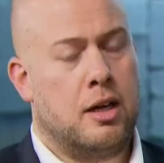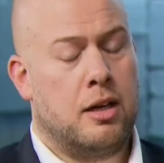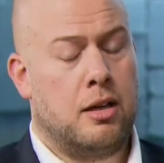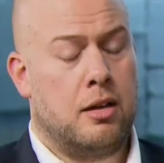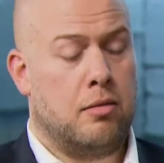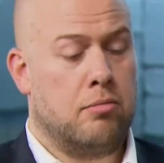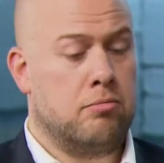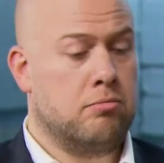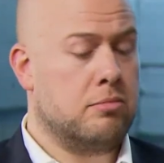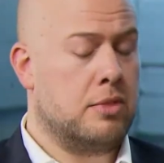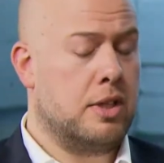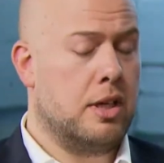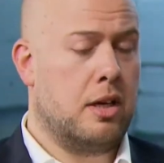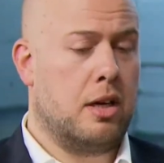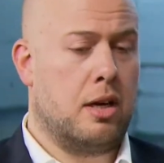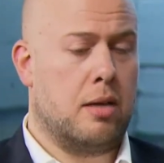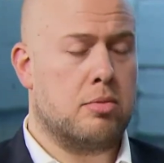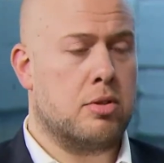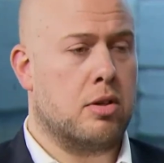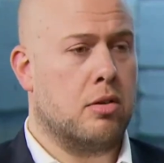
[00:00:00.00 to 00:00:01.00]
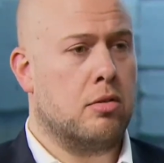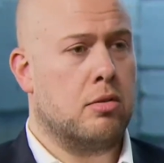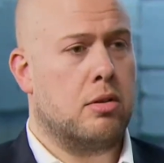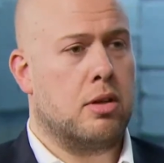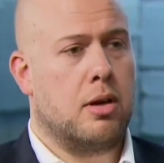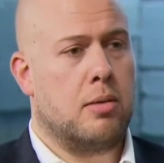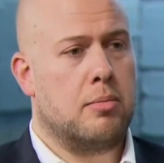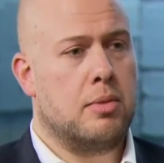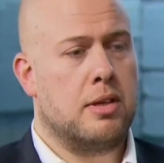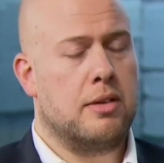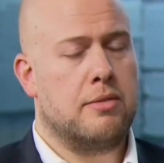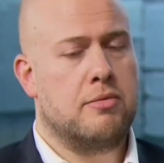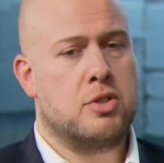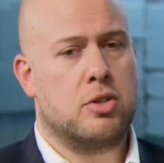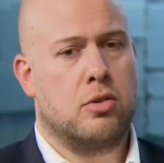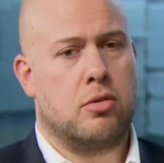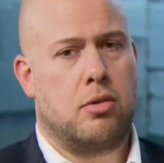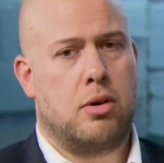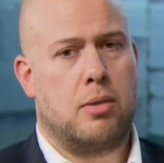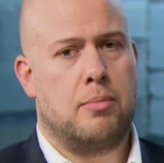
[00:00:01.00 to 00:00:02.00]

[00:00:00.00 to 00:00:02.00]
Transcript: Um, yeah, absolutely. I believe so.